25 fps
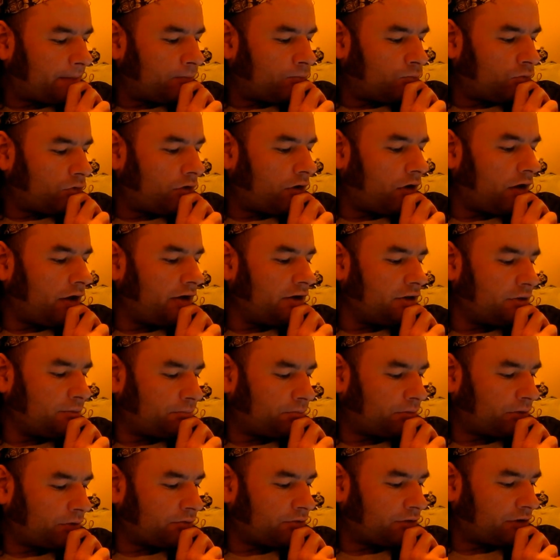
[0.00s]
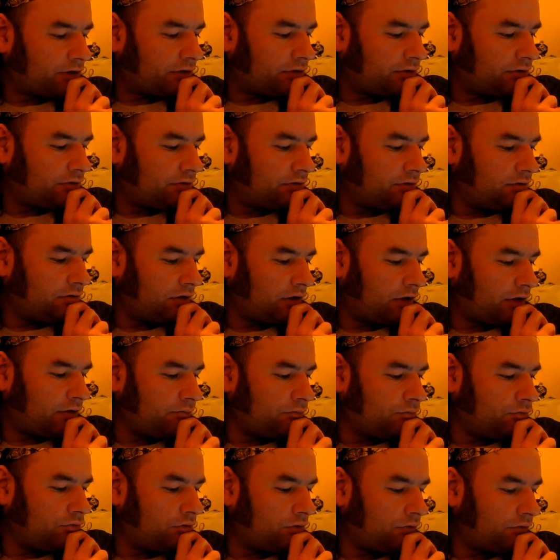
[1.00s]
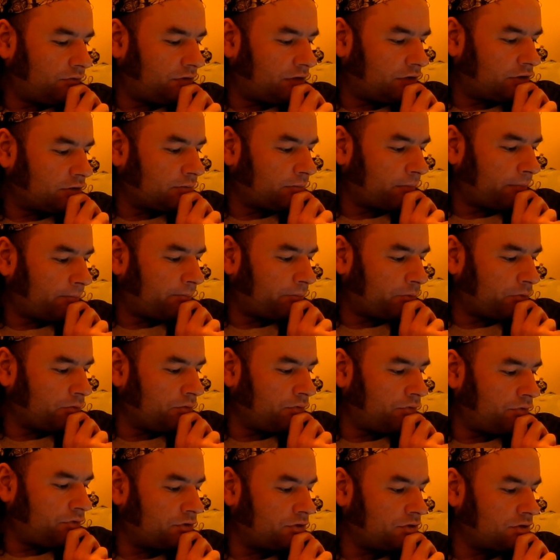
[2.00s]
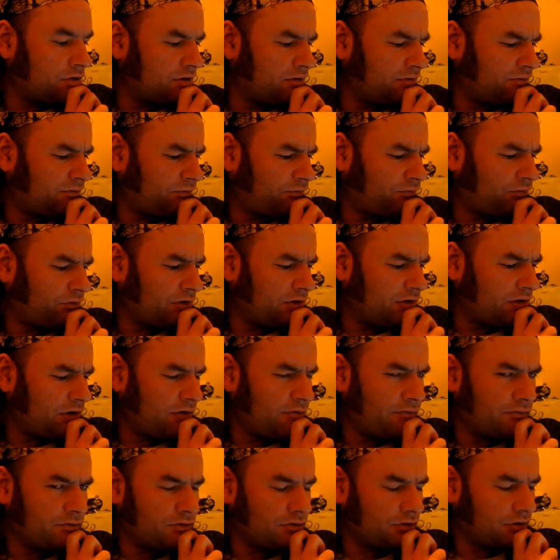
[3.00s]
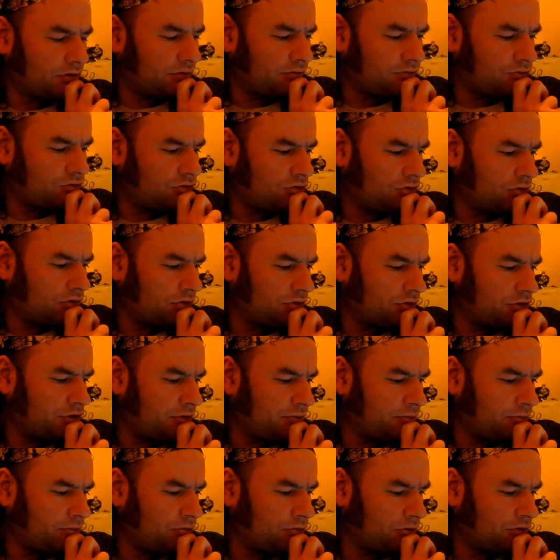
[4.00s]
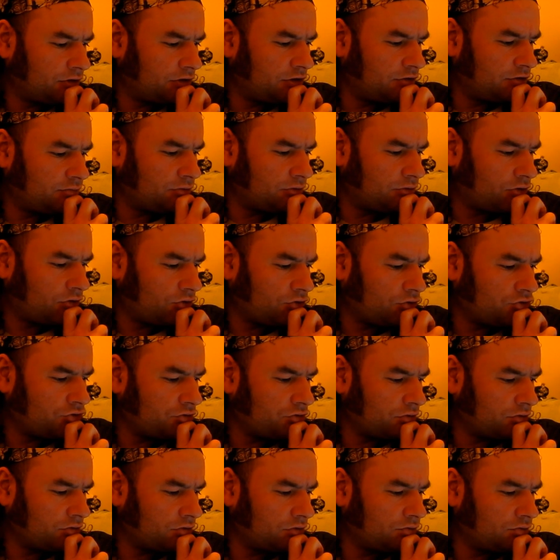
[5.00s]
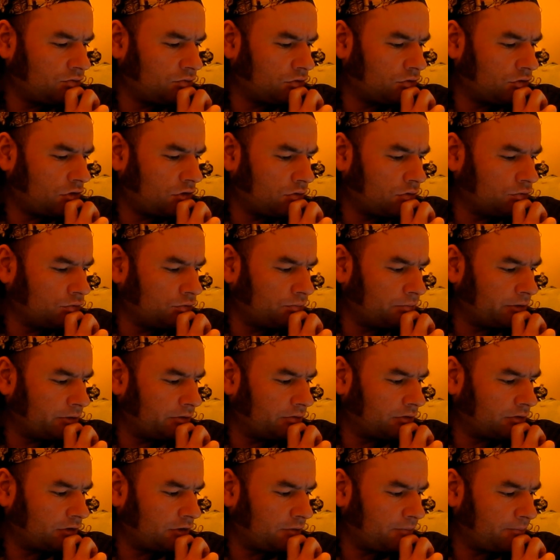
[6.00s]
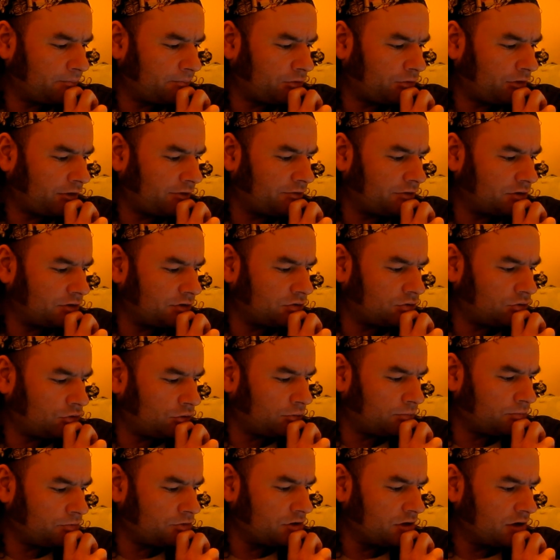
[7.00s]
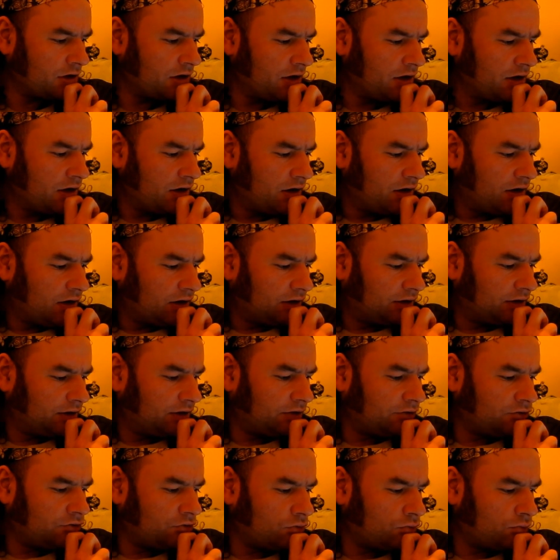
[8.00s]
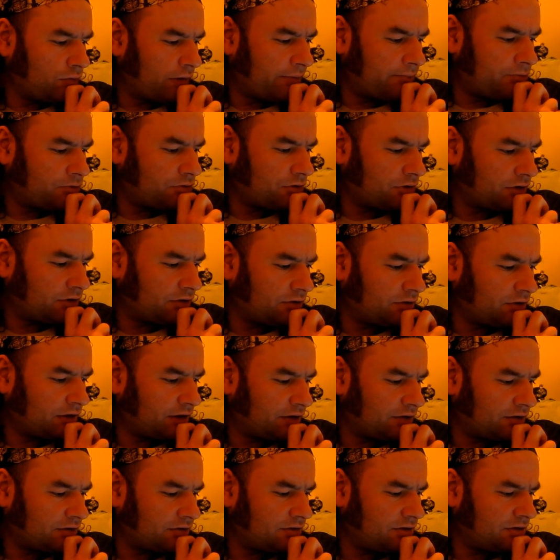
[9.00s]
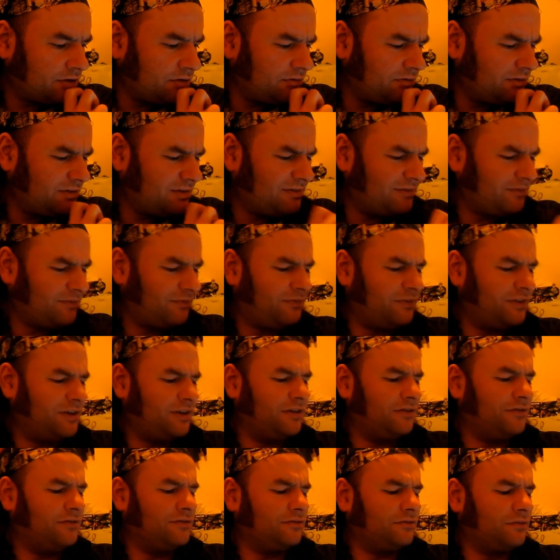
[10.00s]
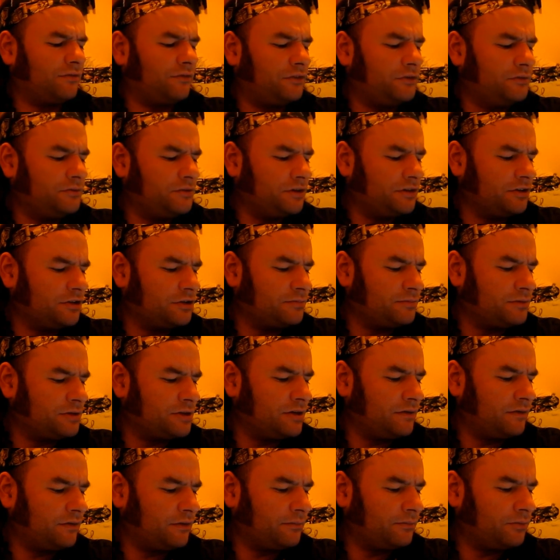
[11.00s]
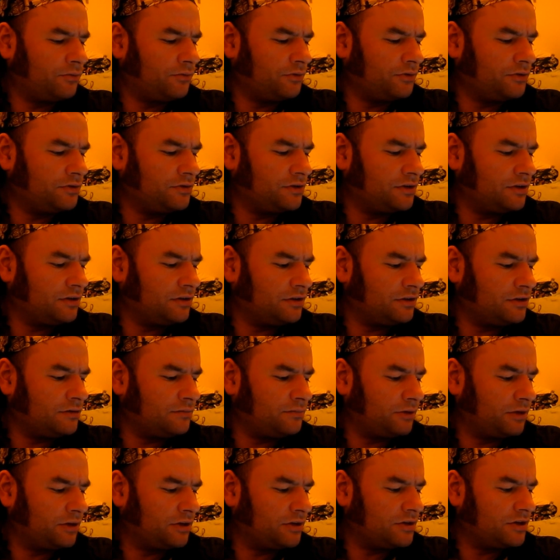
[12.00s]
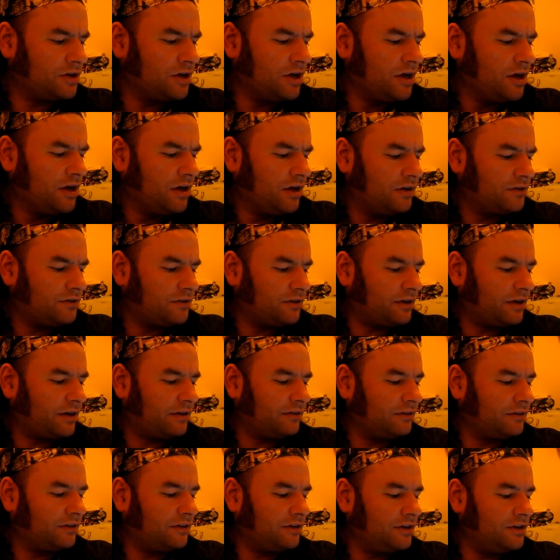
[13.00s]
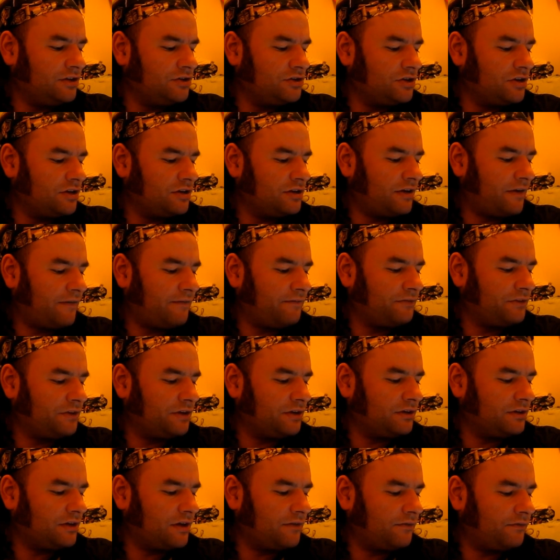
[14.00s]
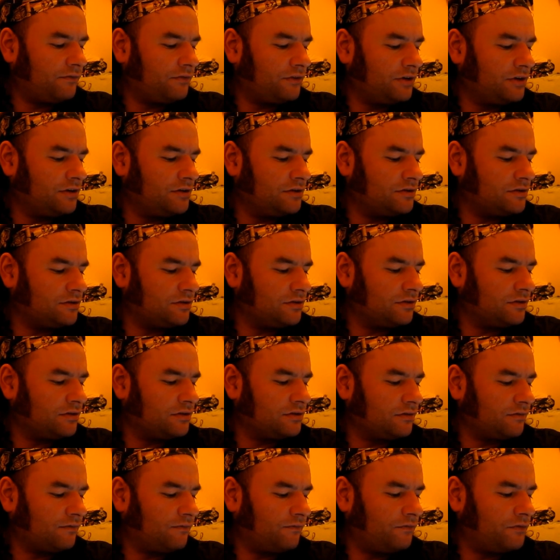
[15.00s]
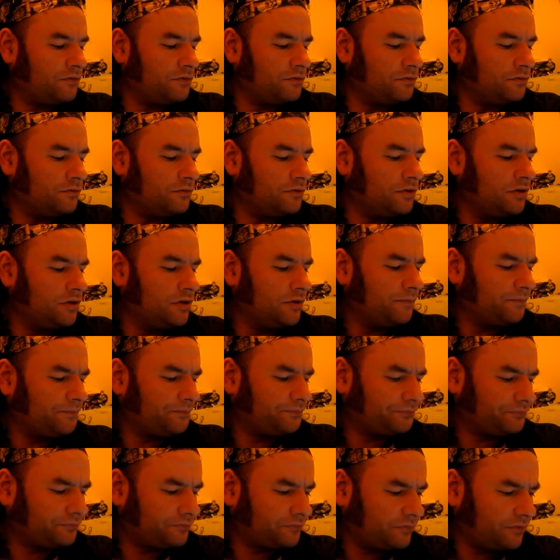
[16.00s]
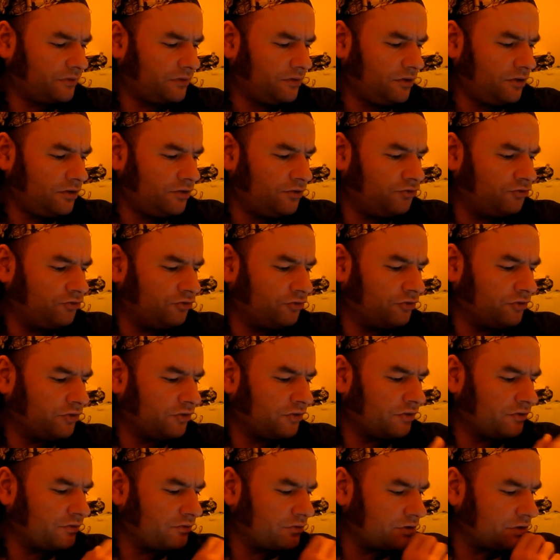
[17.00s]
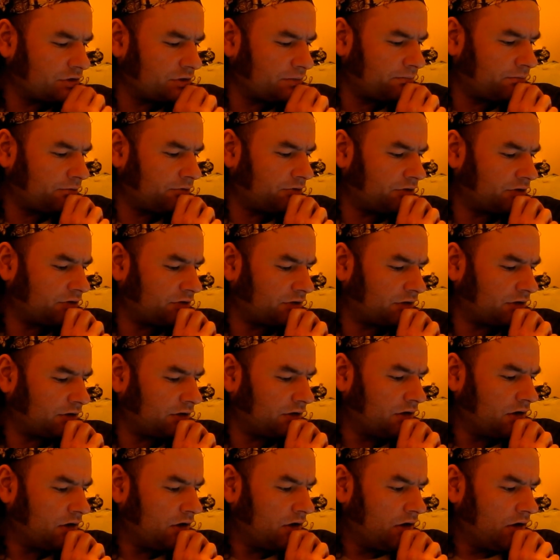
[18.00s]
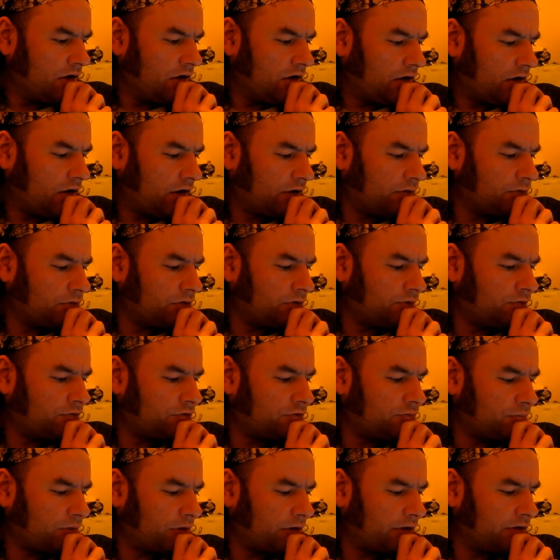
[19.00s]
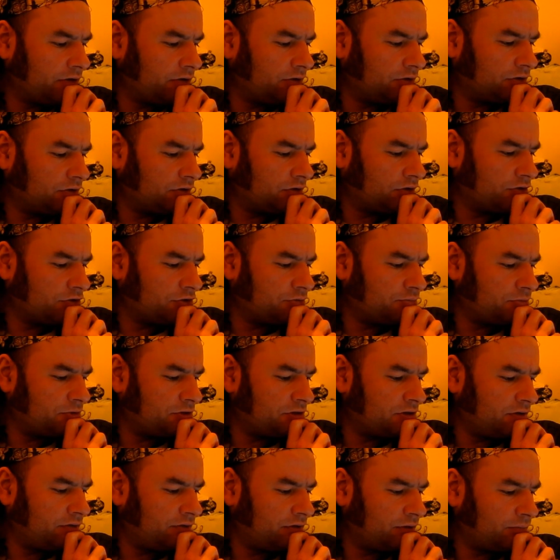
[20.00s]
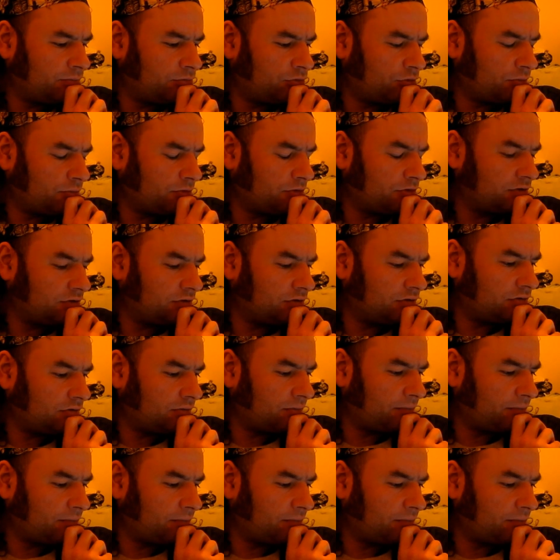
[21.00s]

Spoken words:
Were I the protesters, I would have set up a booth, served free oversized chocolate chip cookies with hot chocolate or cold milk in branded cups, leading to a website that had a series of videos refuting the specific points in the speech. As I handed each attendee their free dessert and food, triggering reciprocity, I would have smiled and gotten specific promises